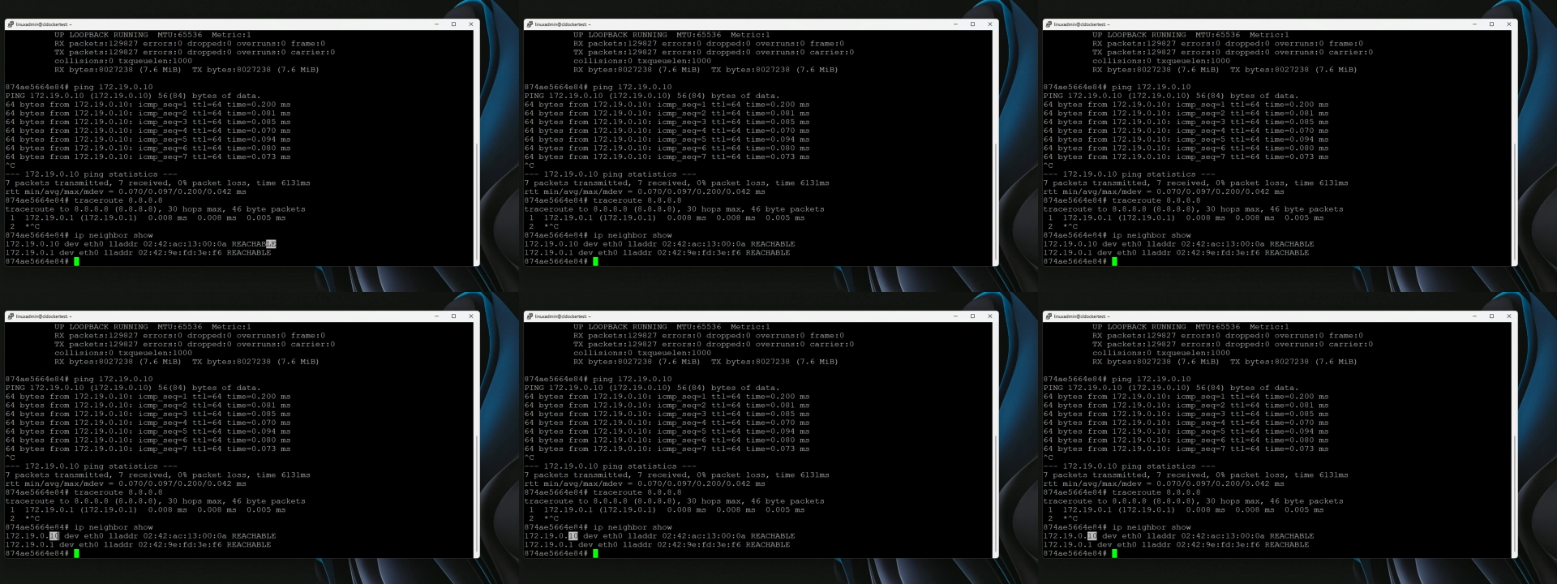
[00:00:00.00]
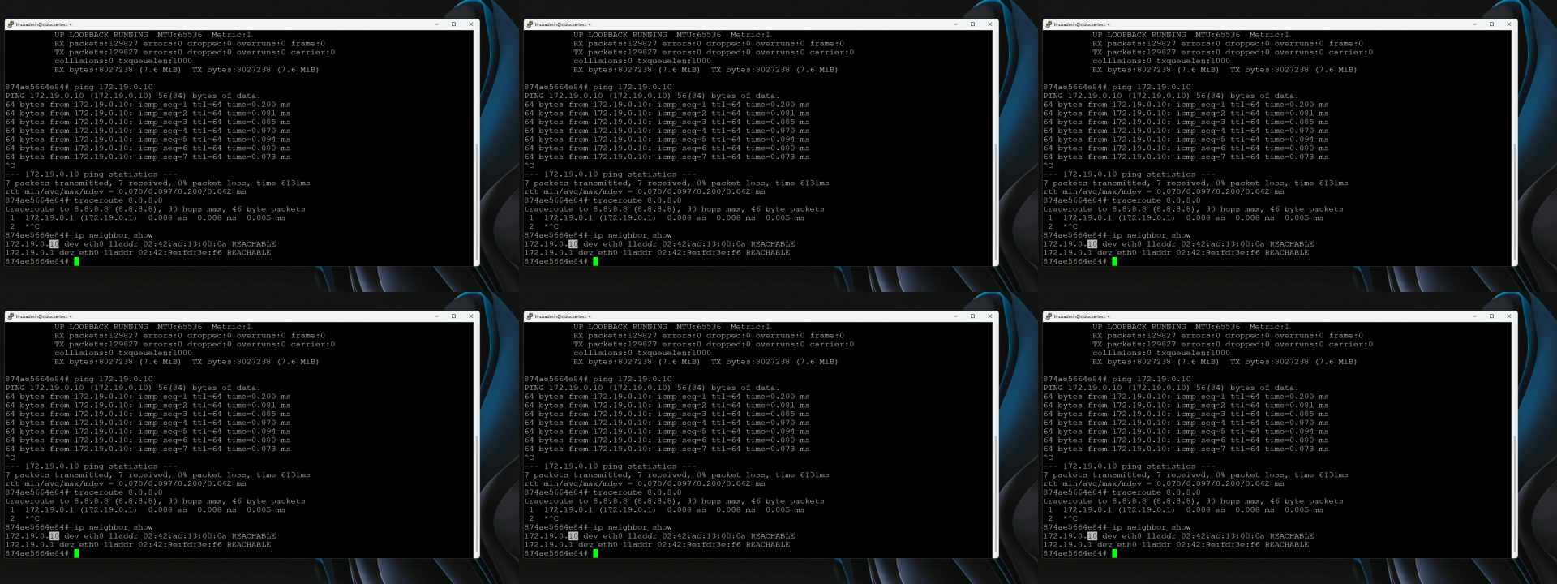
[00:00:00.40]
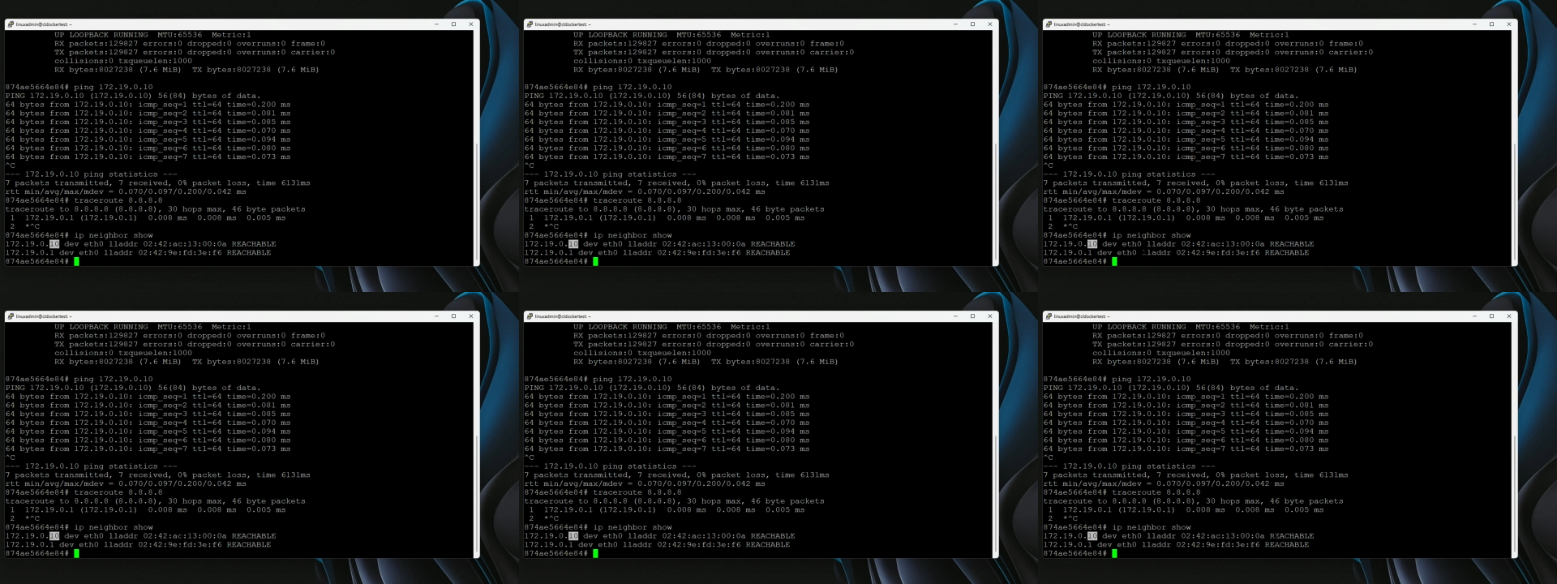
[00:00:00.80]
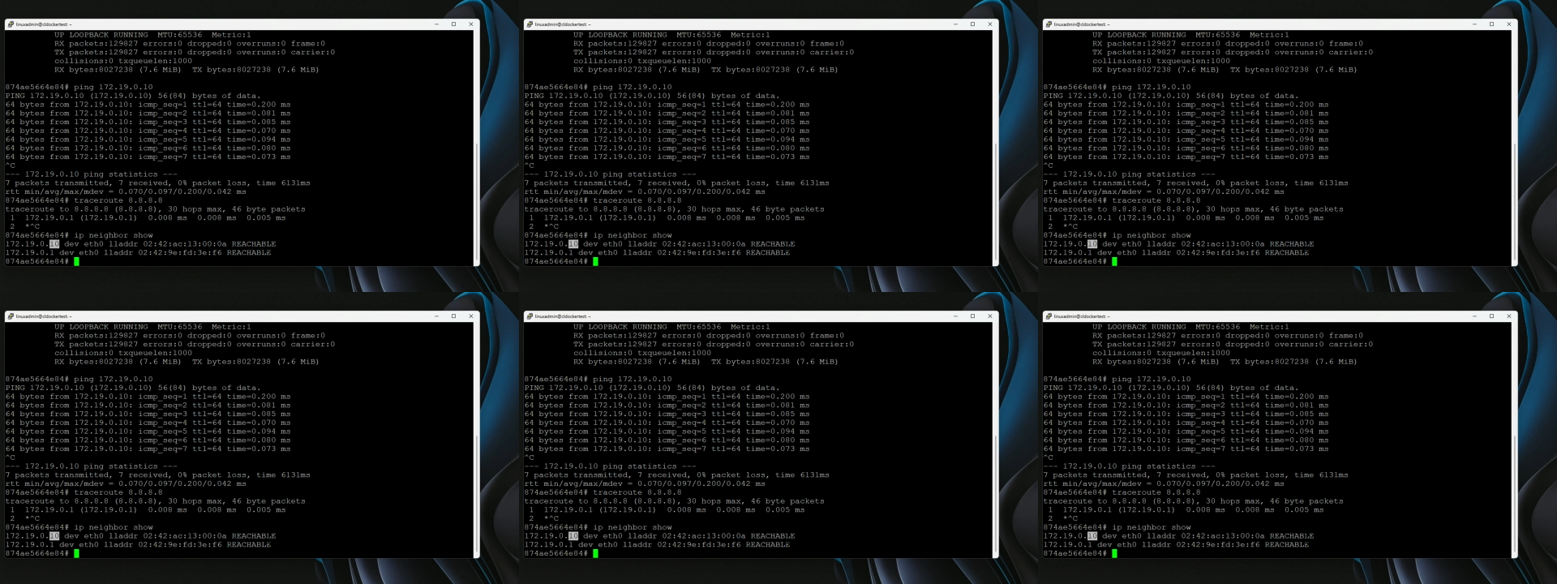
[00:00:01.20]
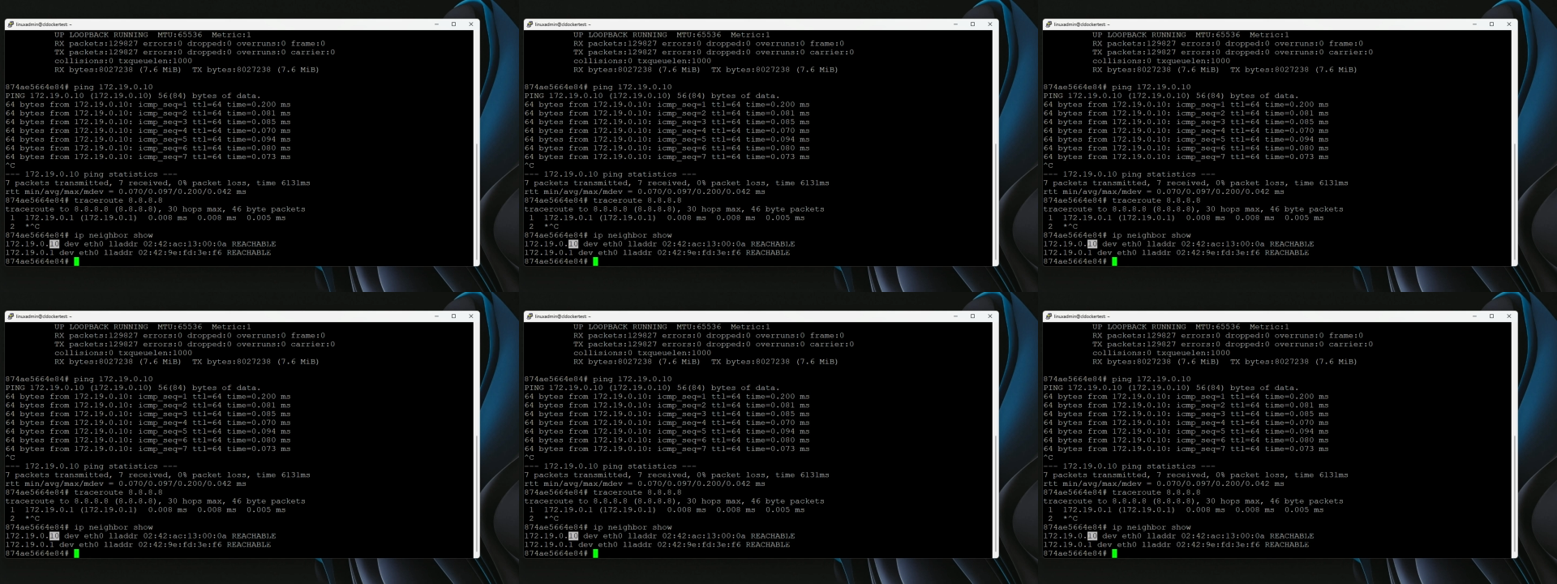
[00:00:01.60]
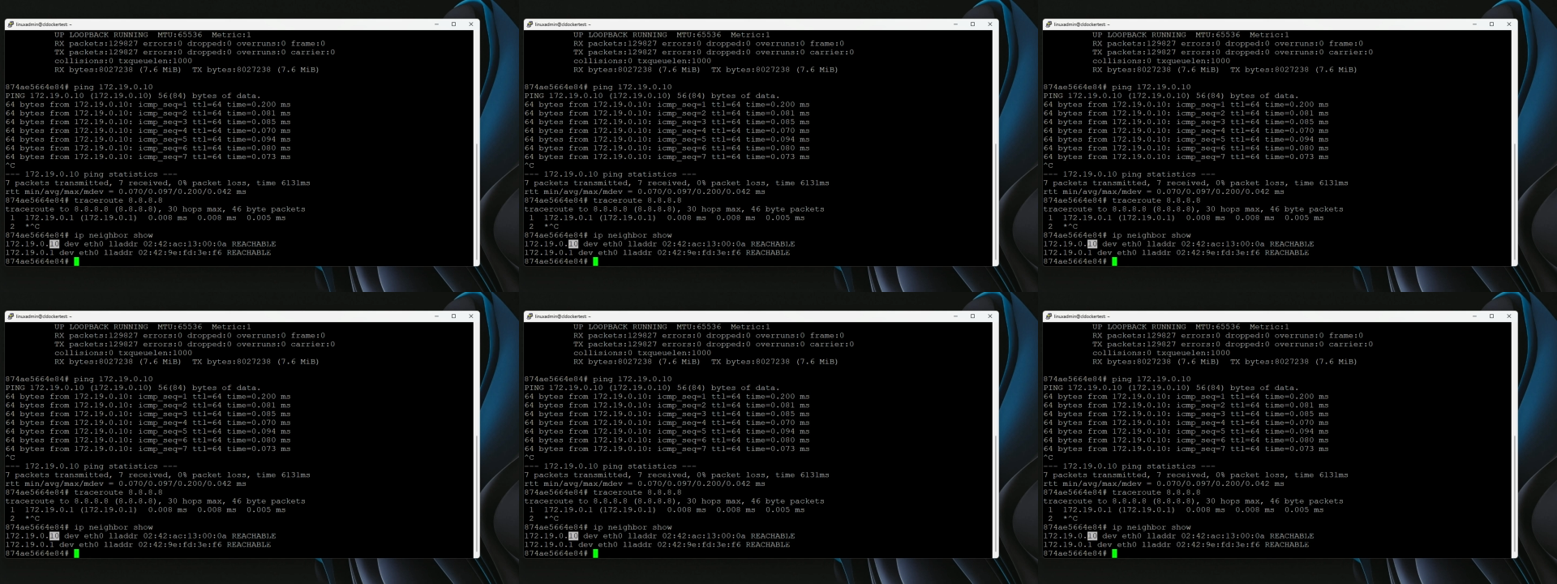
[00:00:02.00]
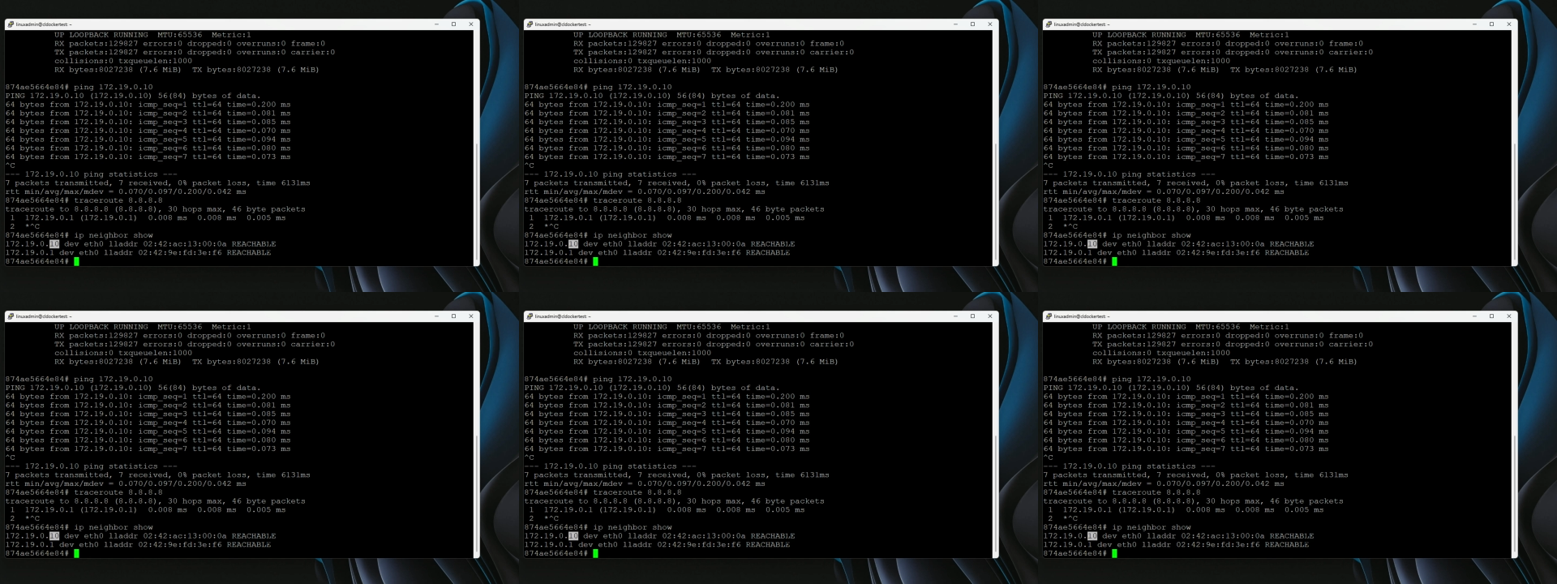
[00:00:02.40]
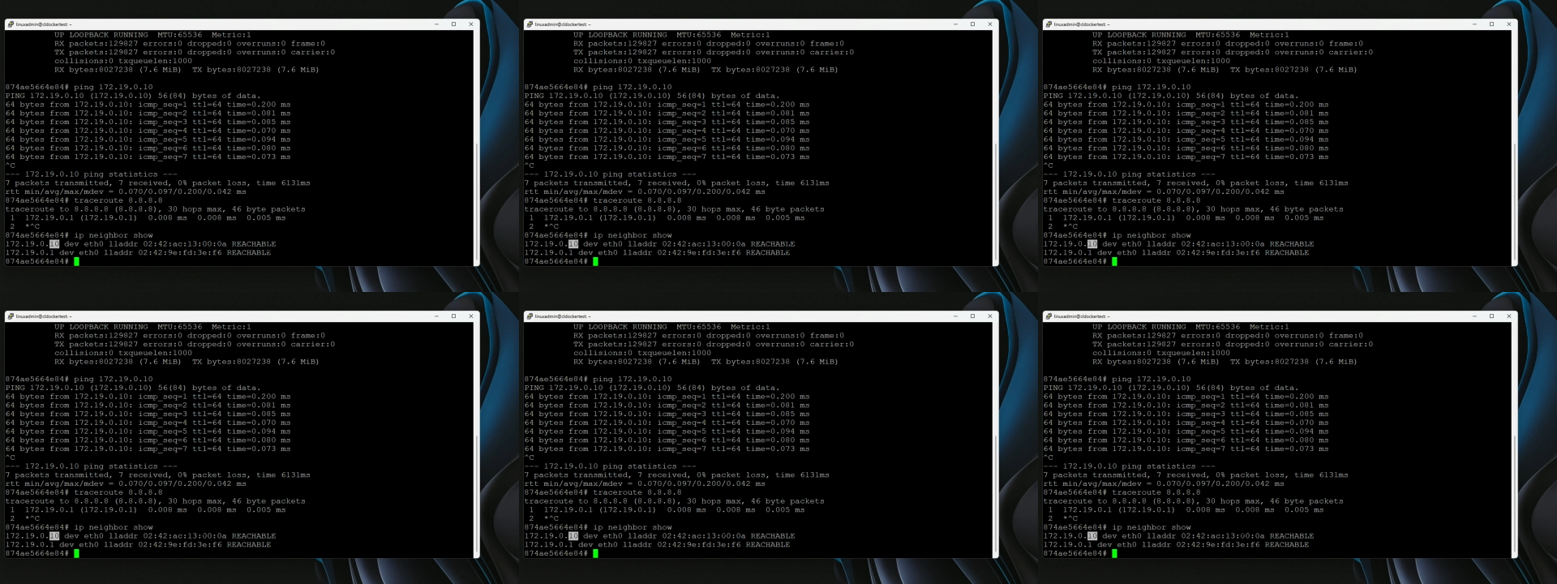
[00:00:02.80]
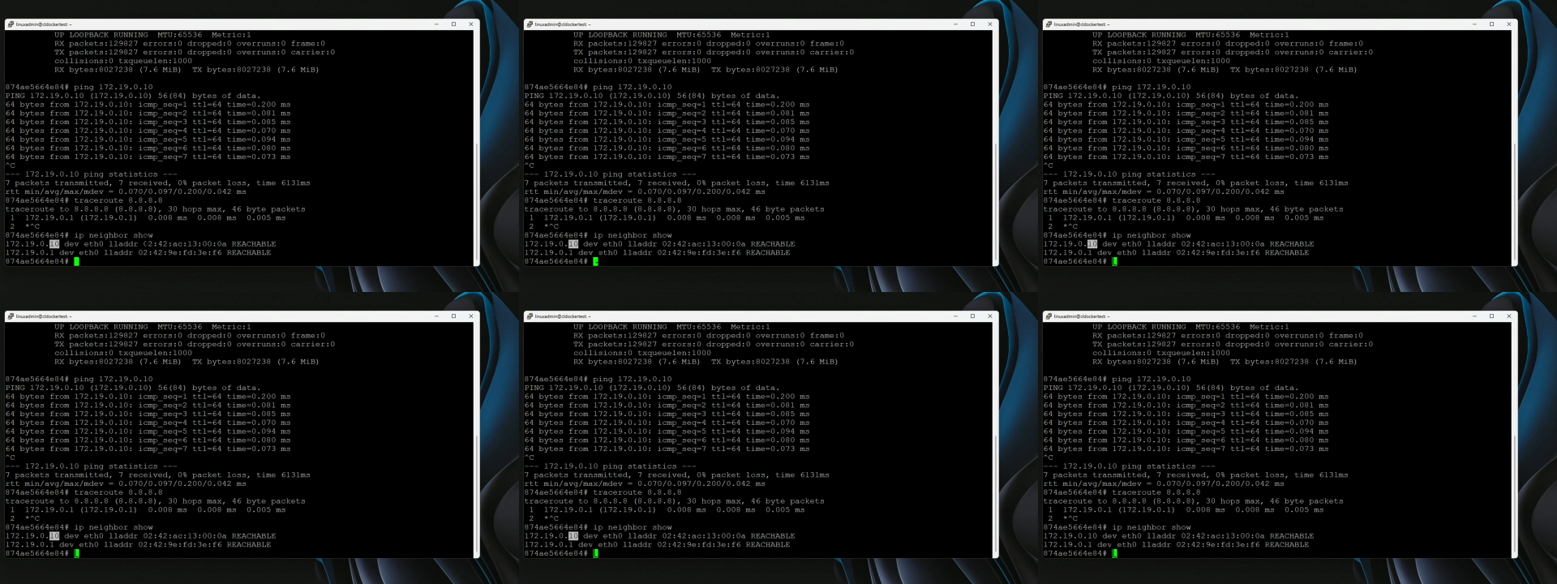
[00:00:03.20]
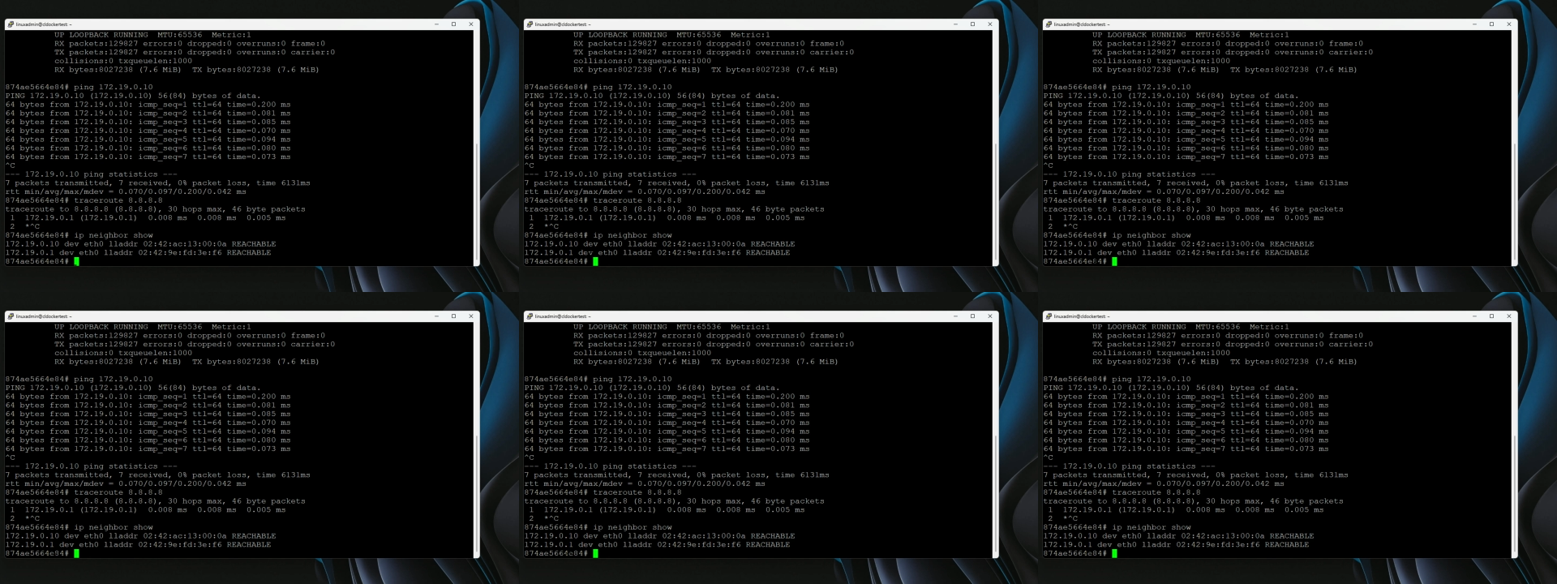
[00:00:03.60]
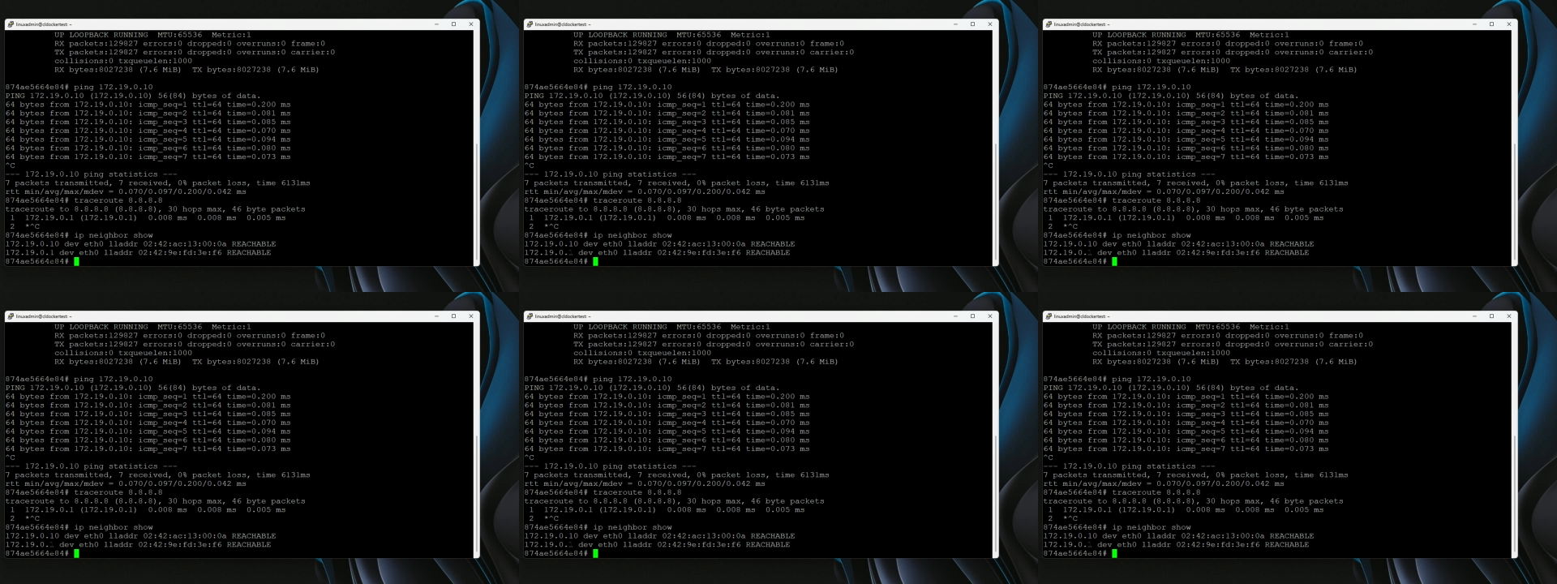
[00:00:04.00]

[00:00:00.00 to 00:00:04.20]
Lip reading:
[unreadable: no face in view]